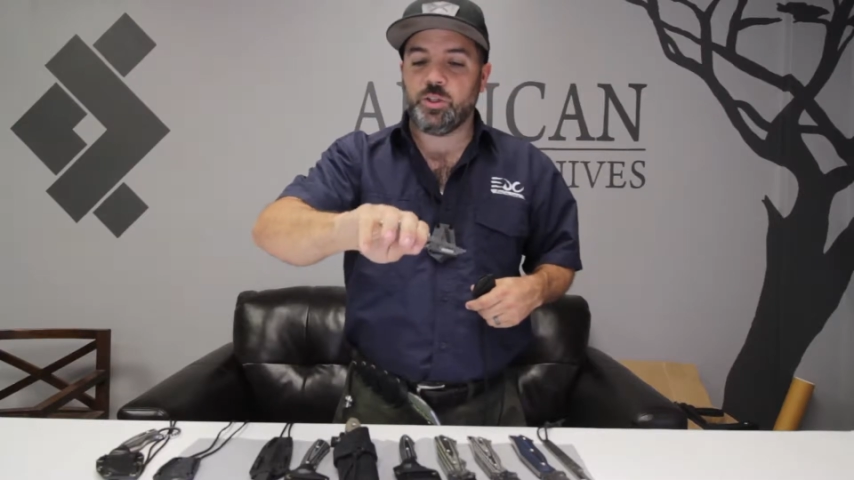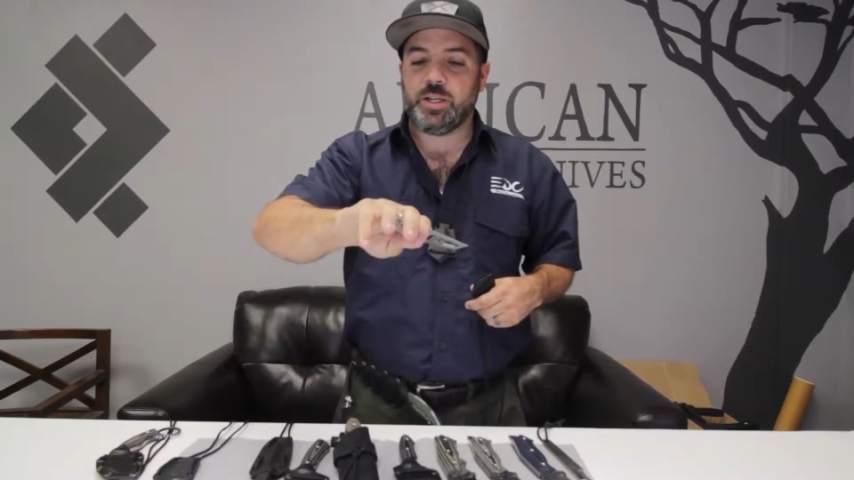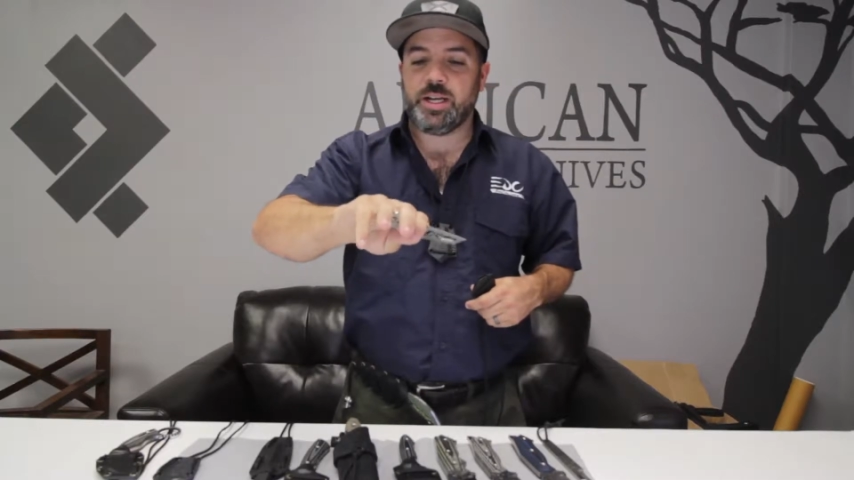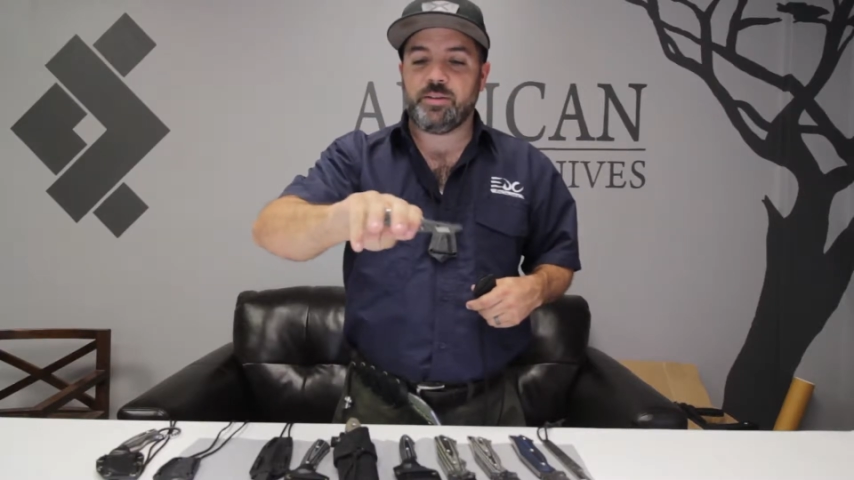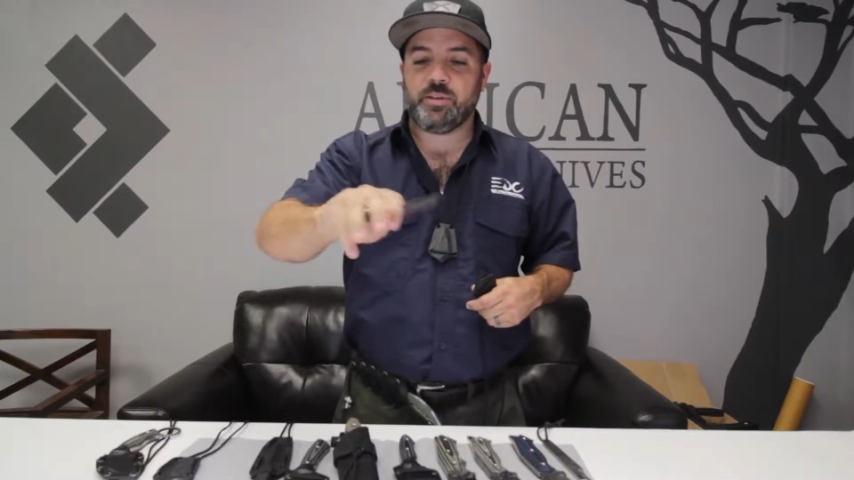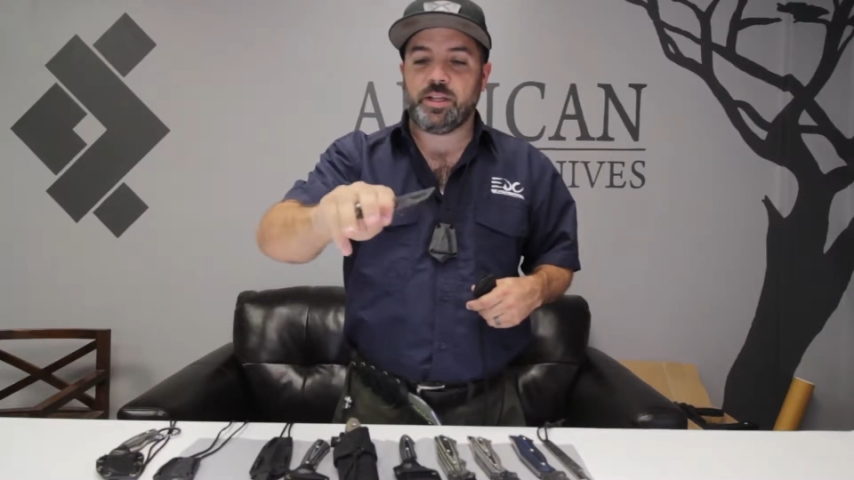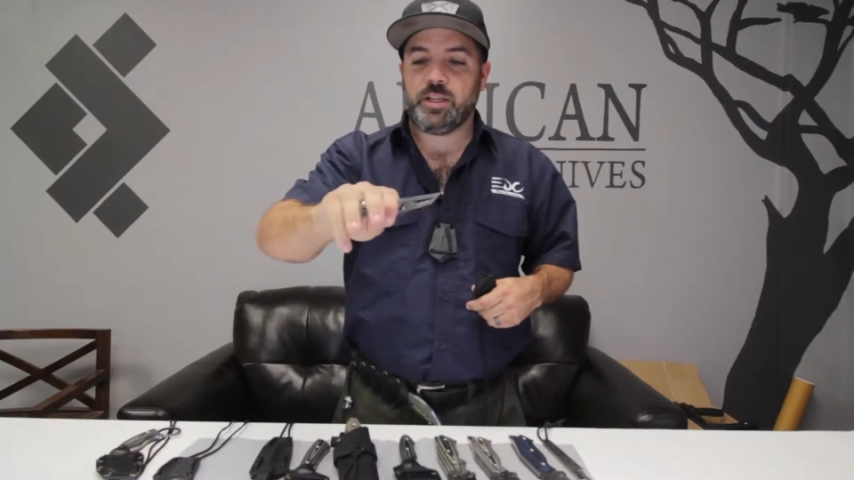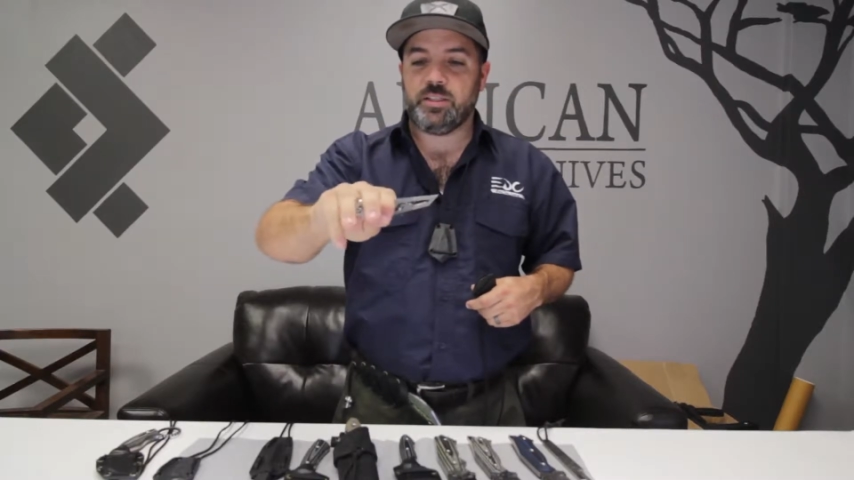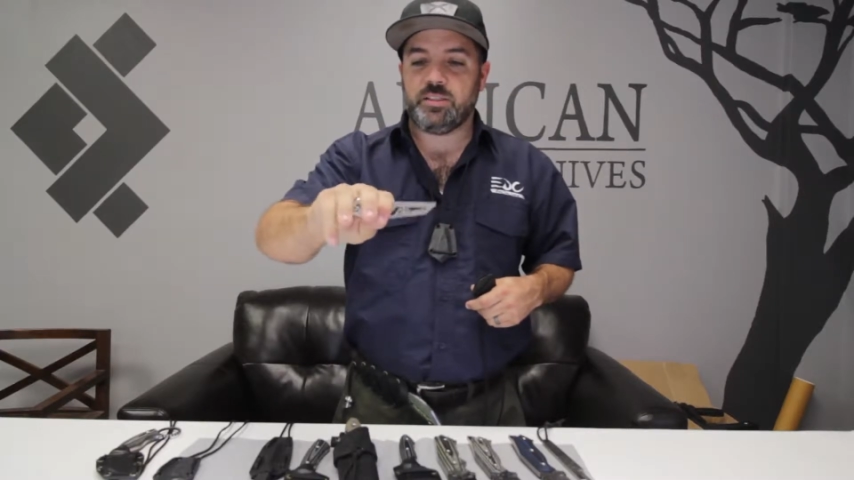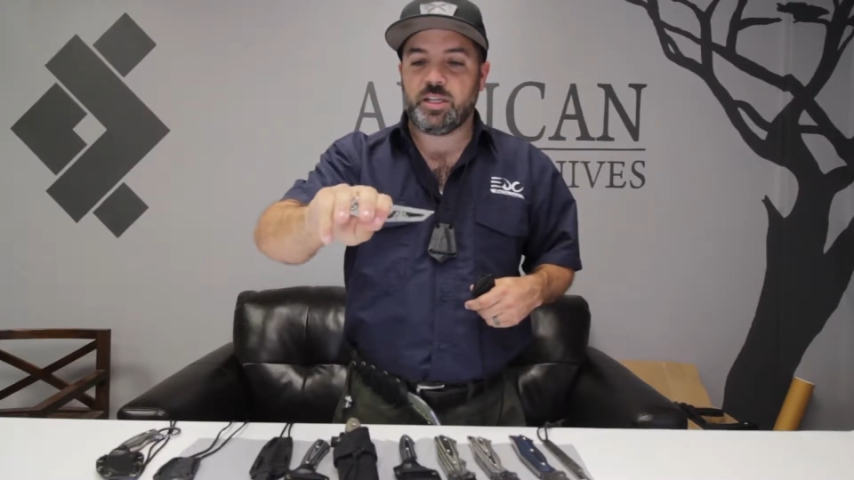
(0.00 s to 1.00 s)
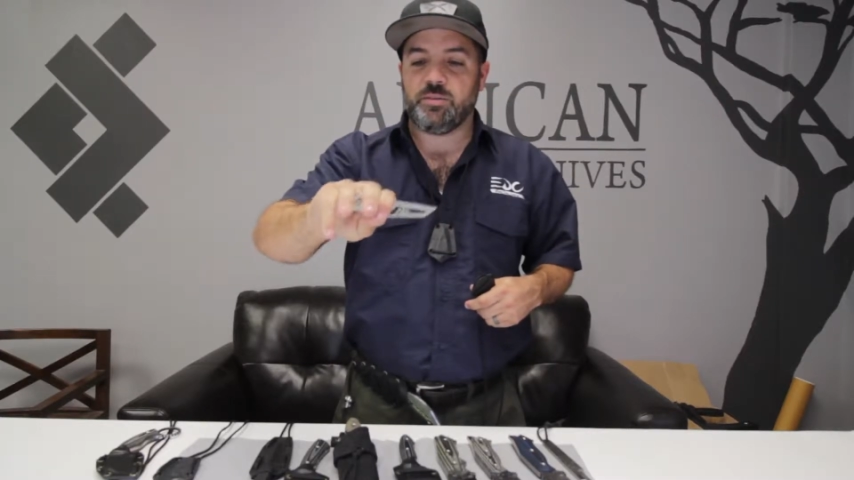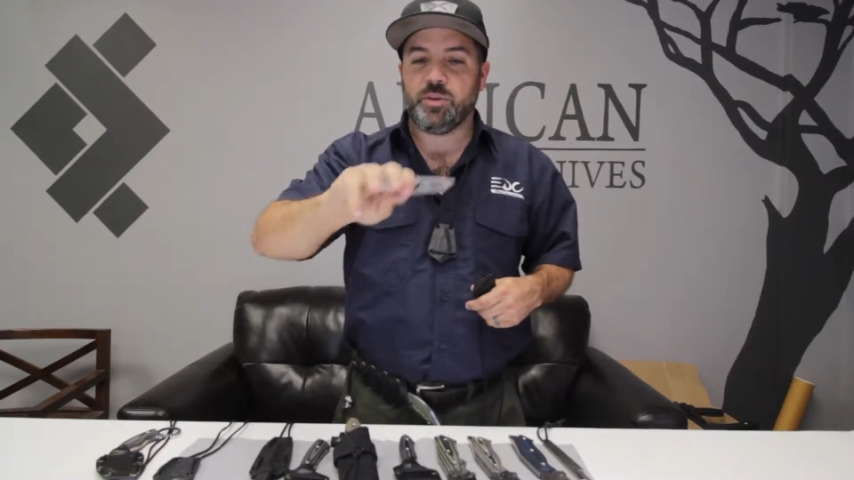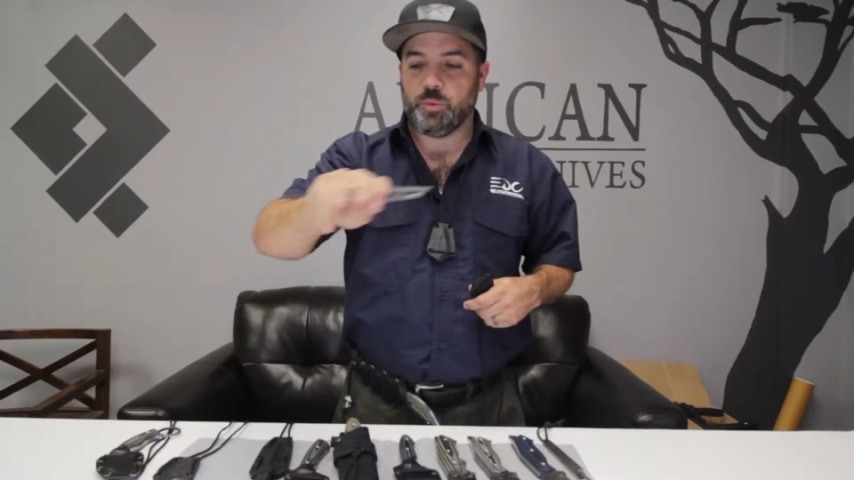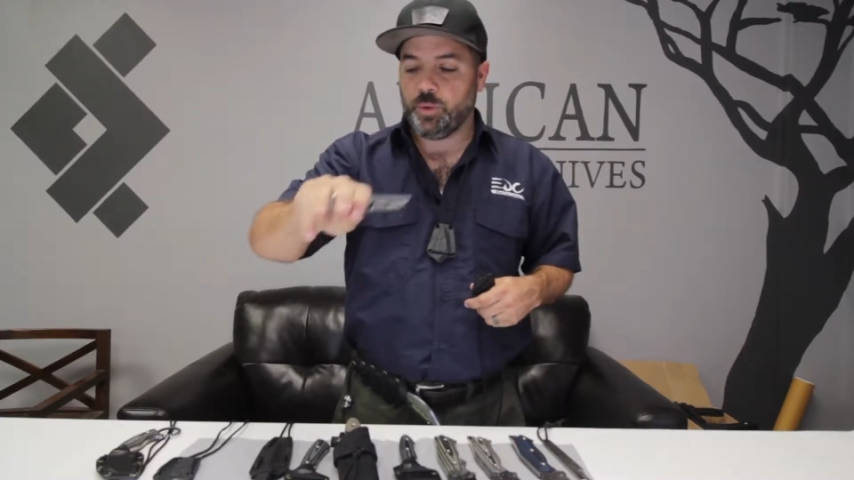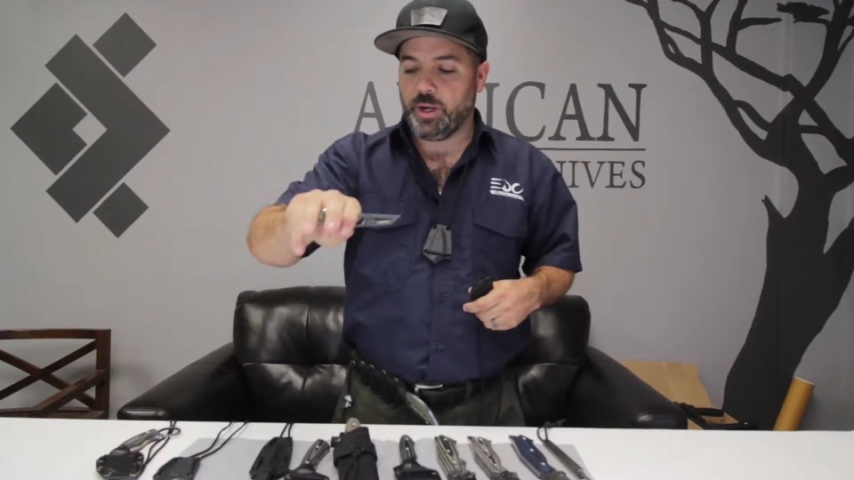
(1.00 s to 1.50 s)
You can have, like, instead of
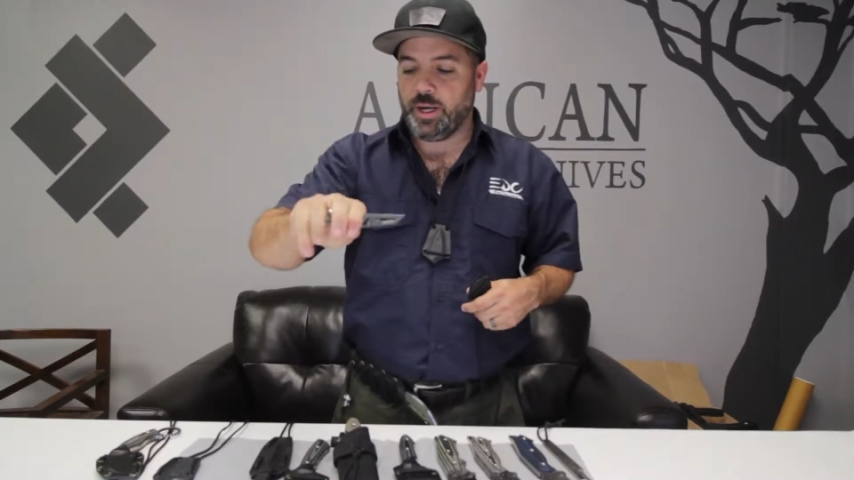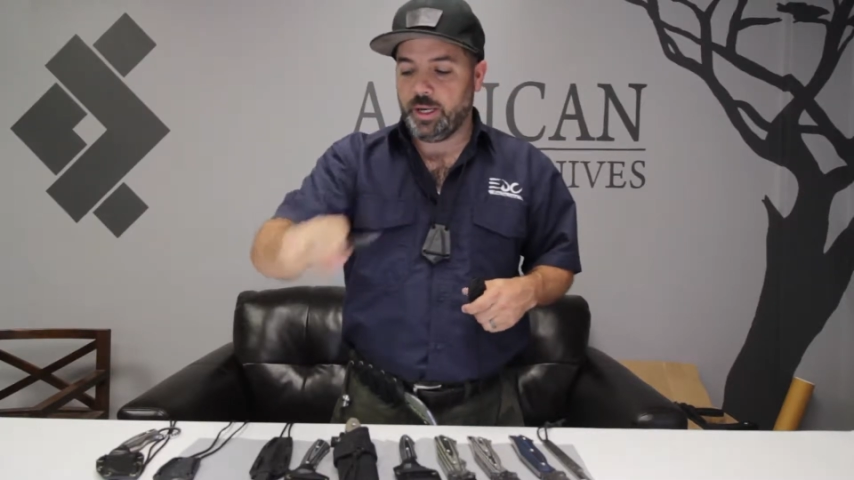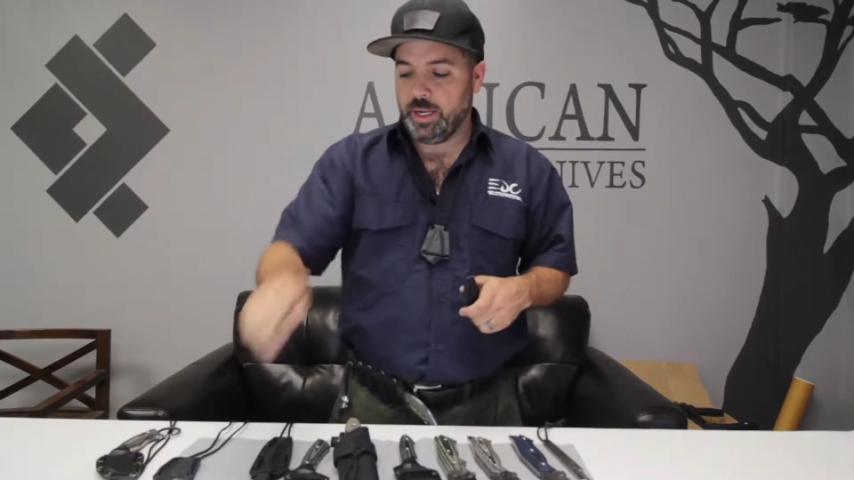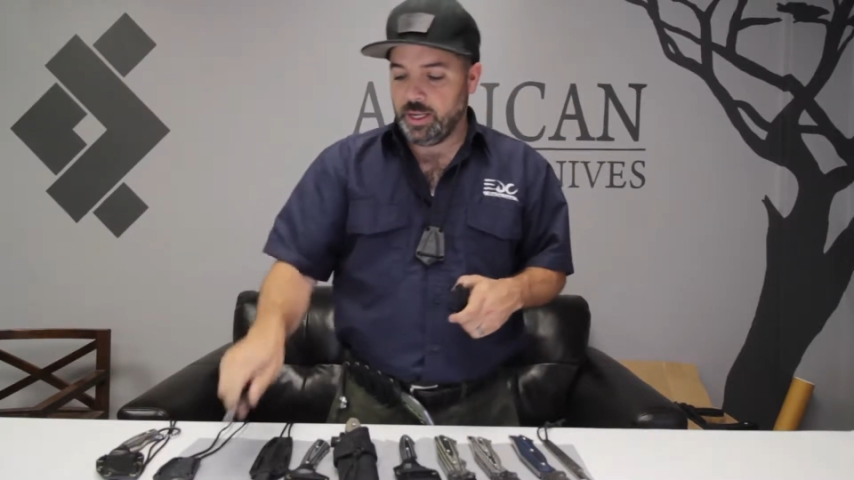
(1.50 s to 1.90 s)
the ring.